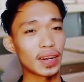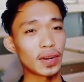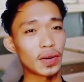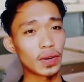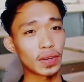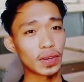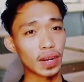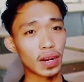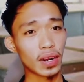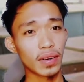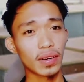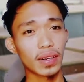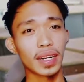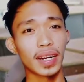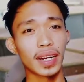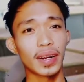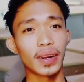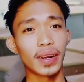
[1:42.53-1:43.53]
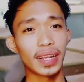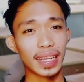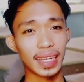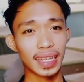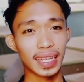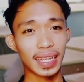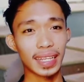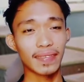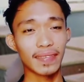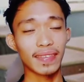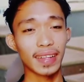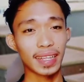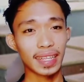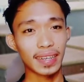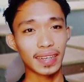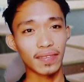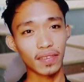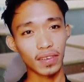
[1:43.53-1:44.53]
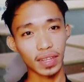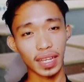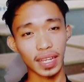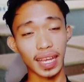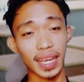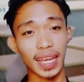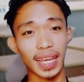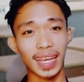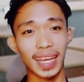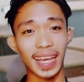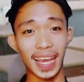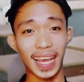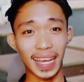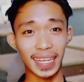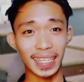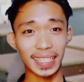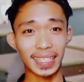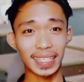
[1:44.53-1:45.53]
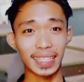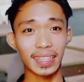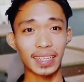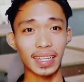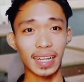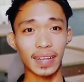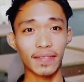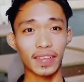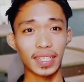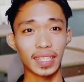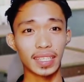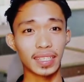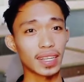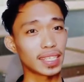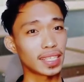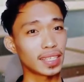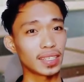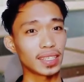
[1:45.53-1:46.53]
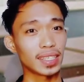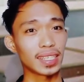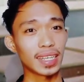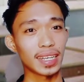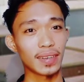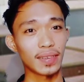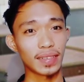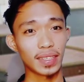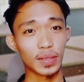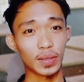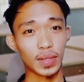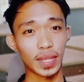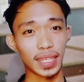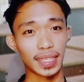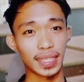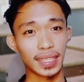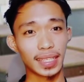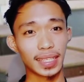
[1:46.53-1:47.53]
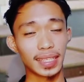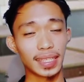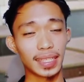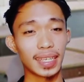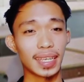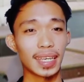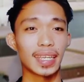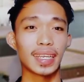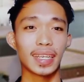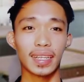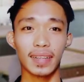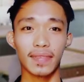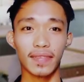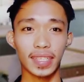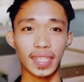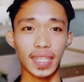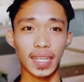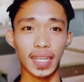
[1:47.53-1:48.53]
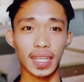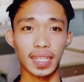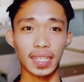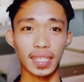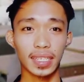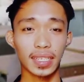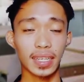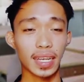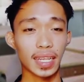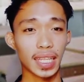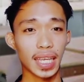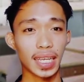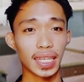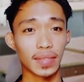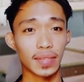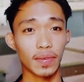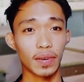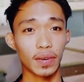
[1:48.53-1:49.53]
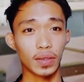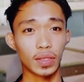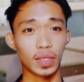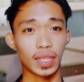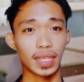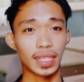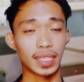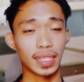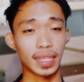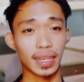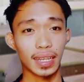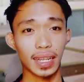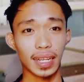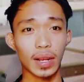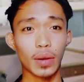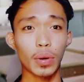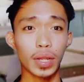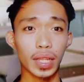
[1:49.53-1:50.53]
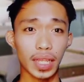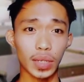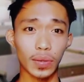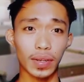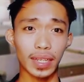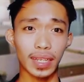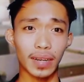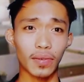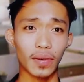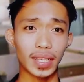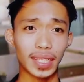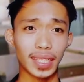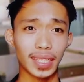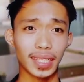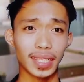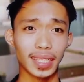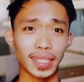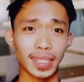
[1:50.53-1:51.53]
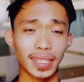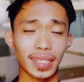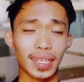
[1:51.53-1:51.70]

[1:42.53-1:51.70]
that are identifiable when delivering the lessons to the students. This teacher-centered approach usually done during the lessons.